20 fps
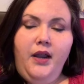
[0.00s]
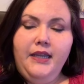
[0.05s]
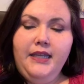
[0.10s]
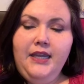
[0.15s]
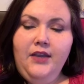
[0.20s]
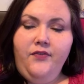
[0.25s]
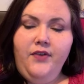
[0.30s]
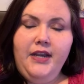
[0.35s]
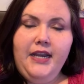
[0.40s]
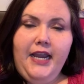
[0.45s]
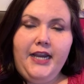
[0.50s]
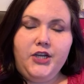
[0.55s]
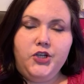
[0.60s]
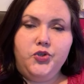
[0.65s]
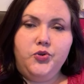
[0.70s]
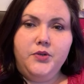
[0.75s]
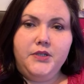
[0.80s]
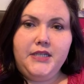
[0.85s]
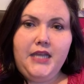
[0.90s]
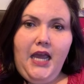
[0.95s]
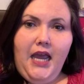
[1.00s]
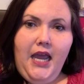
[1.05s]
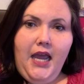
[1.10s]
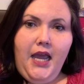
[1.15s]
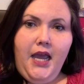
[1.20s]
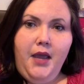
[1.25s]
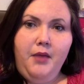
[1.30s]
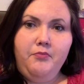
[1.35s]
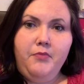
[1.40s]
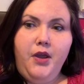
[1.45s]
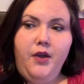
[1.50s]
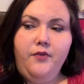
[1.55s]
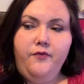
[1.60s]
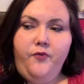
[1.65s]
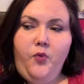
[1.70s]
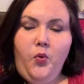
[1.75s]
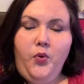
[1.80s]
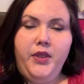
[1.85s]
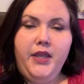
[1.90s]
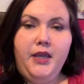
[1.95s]
given extra time
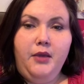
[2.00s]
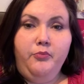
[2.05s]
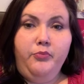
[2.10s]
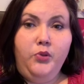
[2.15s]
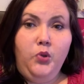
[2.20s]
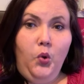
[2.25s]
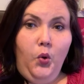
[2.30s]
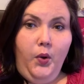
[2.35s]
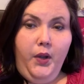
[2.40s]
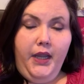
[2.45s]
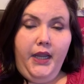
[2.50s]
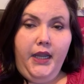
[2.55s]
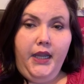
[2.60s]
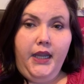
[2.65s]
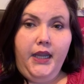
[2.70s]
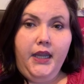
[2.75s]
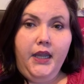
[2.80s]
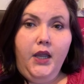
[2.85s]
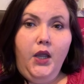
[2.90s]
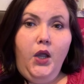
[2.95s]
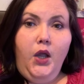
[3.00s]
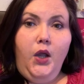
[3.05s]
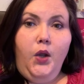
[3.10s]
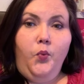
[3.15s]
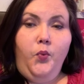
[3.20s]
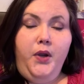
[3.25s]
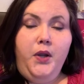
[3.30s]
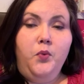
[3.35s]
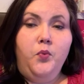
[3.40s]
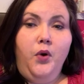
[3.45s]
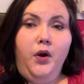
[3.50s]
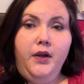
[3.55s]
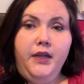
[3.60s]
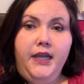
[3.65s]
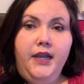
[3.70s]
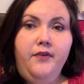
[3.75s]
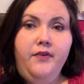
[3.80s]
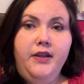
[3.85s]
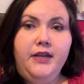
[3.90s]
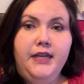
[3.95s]
for the employee, we were
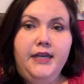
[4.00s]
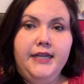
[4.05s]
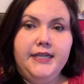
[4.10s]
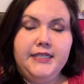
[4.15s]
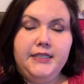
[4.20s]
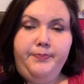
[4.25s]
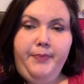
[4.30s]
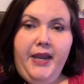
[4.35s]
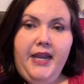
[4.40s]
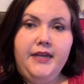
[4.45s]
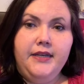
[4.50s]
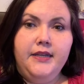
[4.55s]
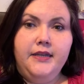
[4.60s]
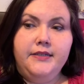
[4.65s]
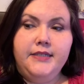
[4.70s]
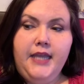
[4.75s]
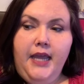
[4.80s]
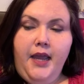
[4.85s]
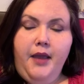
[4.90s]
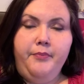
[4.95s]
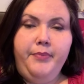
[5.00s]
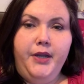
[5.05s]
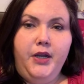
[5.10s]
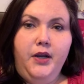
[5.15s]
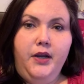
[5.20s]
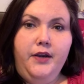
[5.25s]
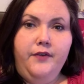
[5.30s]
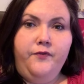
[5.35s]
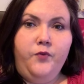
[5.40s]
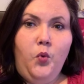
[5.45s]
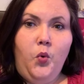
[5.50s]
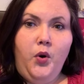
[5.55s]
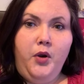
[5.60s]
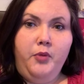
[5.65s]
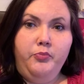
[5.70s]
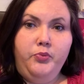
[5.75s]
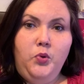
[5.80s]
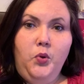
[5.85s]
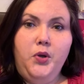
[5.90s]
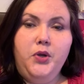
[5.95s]
given an expanded time period for
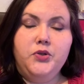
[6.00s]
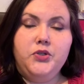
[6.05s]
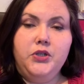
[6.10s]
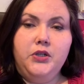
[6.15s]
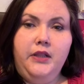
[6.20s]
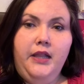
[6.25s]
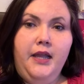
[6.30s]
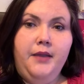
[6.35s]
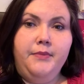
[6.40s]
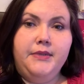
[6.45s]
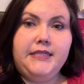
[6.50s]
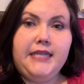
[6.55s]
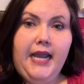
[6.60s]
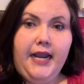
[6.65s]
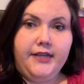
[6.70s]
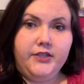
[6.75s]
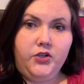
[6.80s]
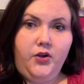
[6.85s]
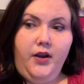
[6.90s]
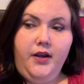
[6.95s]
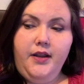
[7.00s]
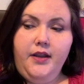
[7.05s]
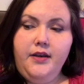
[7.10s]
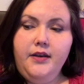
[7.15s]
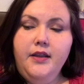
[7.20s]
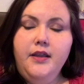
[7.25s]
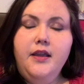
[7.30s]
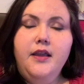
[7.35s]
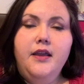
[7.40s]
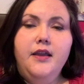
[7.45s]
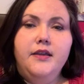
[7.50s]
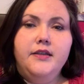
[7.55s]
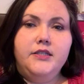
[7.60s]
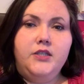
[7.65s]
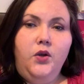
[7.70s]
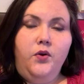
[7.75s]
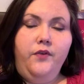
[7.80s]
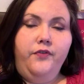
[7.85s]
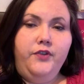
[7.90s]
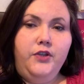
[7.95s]
employers to claim a tax credit.
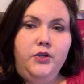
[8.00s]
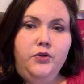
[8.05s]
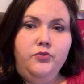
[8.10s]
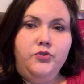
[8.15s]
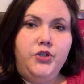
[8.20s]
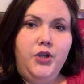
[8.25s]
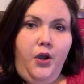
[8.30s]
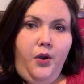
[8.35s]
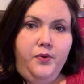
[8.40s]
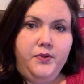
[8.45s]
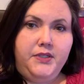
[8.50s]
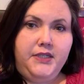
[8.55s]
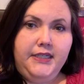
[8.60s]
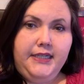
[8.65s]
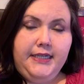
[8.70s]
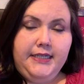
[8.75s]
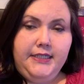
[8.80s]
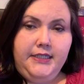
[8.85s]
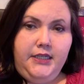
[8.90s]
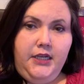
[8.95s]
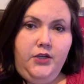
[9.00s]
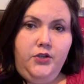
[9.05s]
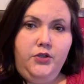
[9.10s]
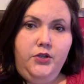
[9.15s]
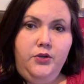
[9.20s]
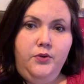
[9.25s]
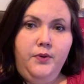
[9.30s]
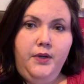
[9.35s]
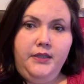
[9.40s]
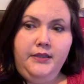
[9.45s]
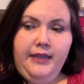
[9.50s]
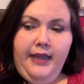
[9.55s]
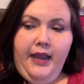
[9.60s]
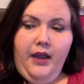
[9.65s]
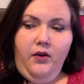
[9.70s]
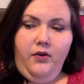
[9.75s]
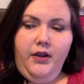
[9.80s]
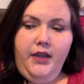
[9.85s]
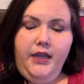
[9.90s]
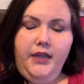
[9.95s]
So if you chose to continue
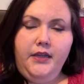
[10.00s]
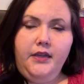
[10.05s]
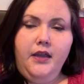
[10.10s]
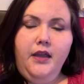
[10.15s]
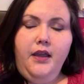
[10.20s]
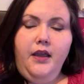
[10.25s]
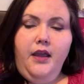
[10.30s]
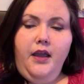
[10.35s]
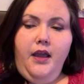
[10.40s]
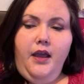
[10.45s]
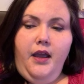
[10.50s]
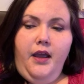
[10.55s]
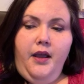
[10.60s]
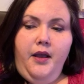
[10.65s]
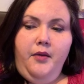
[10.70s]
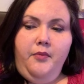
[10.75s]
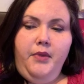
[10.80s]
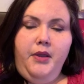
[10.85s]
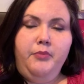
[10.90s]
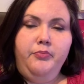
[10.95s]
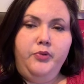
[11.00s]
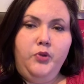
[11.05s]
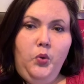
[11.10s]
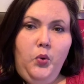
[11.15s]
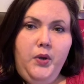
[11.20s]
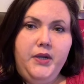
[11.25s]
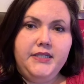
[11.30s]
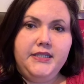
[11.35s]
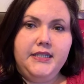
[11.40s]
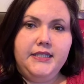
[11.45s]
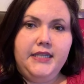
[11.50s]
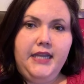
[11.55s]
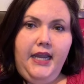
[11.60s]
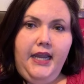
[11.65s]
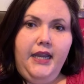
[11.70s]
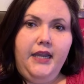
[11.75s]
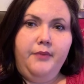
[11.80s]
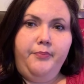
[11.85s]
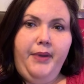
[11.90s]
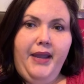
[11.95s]
allowing employees to
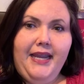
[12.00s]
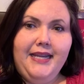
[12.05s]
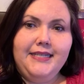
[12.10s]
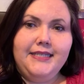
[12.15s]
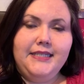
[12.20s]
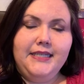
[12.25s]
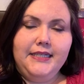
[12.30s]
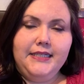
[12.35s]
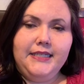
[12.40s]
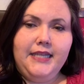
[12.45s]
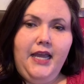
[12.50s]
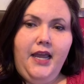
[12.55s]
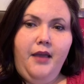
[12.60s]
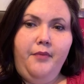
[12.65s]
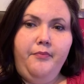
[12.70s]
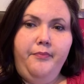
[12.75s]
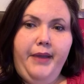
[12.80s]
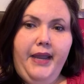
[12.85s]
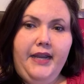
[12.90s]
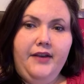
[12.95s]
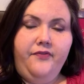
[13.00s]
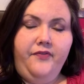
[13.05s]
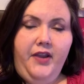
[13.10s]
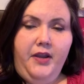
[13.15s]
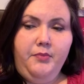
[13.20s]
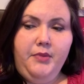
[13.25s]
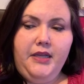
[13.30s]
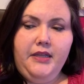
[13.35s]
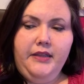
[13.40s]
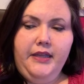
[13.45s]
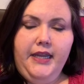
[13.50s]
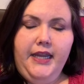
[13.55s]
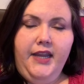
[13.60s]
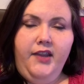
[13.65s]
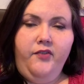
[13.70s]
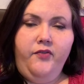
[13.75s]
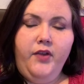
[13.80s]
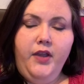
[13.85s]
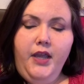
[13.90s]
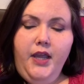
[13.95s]
take paid sick time, paid family
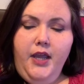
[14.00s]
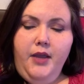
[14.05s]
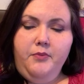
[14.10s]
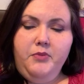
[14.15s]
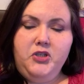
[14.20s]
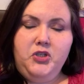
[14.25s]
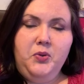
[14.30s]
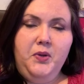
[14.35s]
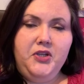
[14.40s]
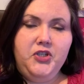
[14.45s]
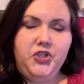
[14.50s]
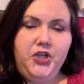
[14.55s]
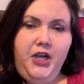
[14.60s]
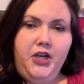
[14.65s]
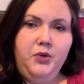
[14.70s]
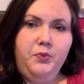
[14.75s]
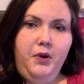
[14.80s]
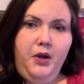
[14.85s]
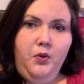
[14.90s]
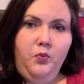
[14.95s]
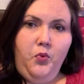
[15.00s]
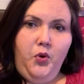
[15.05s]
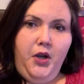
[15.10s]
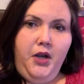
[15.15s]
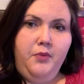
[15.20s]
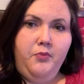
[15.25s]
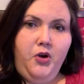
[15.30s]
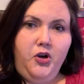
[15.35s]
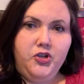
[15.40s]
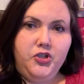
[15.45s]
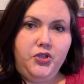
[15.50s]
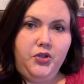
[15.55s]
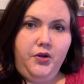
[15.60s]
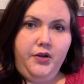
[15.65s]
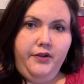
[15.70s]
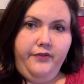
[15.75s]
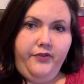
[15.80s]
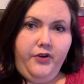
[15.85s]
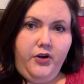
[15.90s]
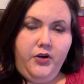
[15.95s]
leave between January 1 and March
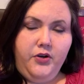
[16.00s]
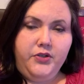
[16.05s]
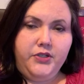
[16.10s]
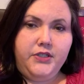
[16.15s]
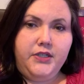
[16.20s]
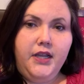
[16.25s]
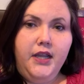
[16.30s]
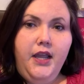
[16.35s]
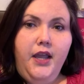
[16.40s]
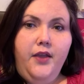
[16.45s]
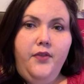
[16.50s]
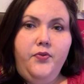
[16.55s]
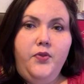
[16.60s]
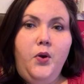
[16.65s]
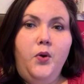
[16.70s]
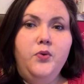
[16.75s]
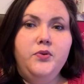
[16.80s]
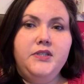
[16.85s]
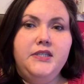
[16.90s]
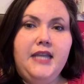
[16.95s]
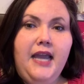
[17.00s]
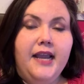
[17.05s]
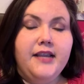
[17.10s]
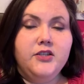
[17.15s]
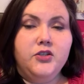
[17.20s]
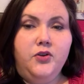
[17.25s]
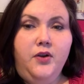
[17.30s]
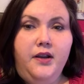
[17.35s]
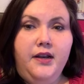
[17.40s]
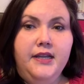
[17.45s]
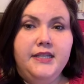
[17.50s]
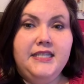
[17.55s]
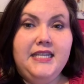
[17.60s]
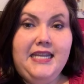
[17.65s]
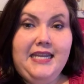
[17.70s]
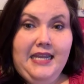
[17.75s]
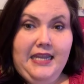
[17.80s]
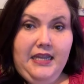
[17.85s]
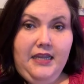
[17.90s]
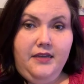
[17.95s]
31st, those tax credits
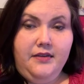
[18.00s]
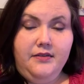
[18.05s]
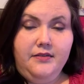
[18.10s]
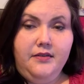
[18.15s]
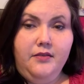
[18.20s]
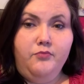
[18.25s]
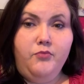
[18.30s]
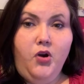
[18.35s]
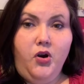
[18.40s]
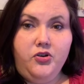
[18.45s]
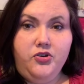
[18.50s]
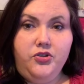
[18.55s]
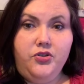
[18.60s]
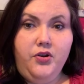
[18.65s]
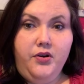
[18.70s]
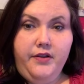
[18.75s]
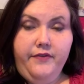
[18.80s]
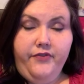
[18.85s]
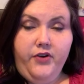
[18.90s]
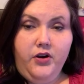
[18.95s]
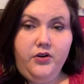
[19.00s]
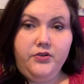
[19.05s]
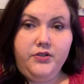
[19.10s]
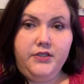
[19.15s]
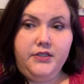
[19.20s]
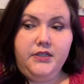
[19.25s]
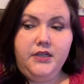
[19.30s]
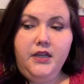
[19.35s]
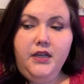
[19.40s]
end March 31st.